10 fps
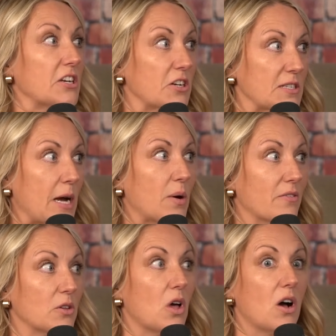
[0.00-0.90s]
years,
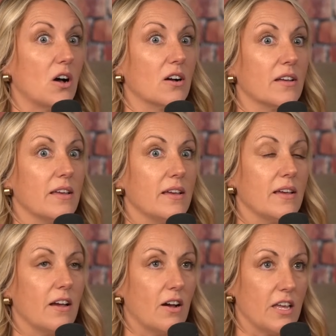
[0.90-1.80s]
however long,
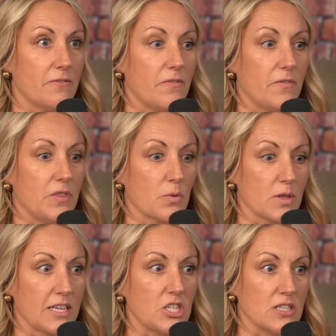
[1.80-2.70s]
if the
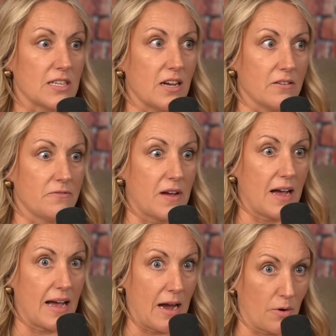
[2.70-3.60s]
religions of
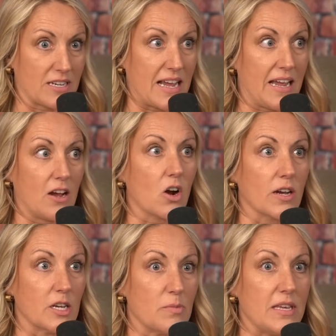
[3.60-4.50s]
our day
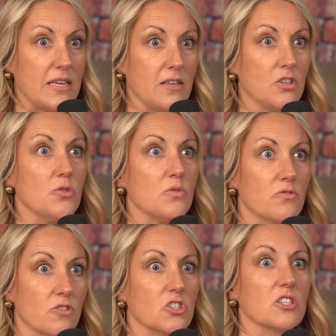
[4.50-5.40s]
are going to be
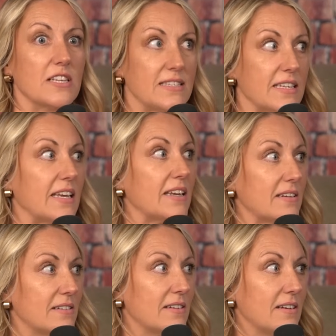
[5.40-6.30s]
universally
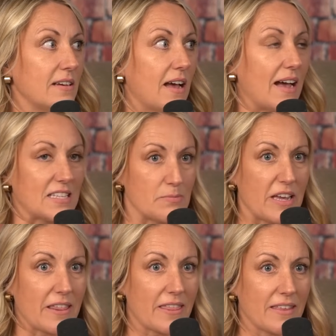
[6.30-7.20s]
seen as
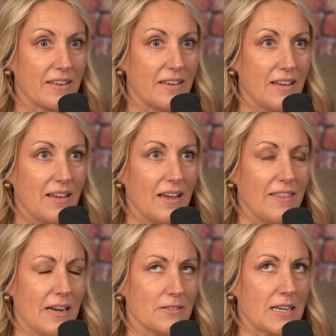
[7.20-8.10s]
myth.
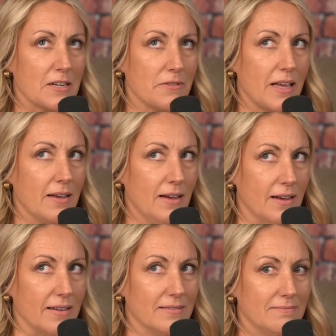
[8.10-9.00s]
And then I was kind of like, huh,